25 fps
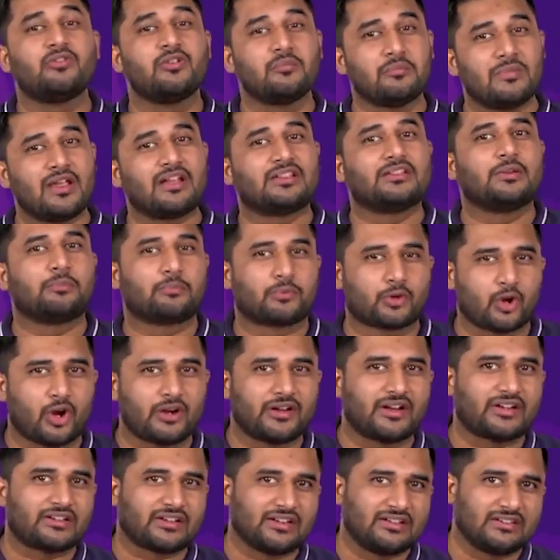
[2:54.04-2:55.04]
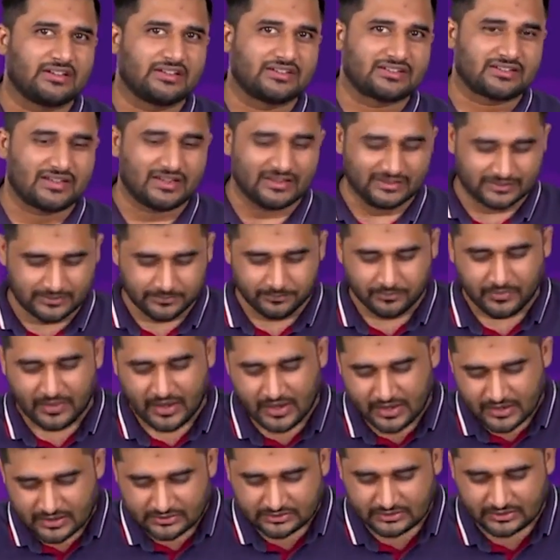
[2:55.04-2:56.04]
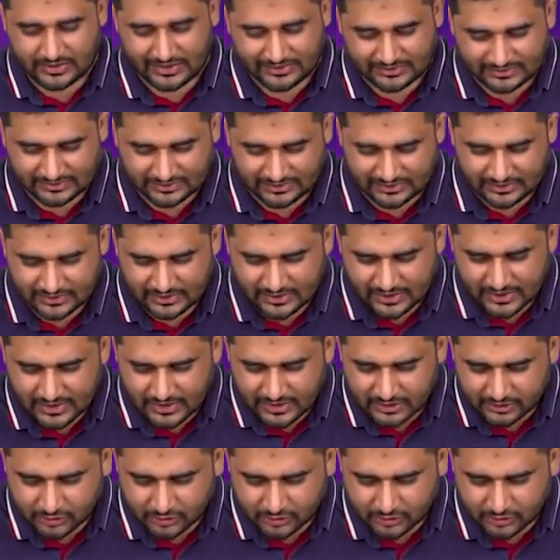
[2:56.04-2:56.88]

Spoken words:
make the product in this case? So let's see.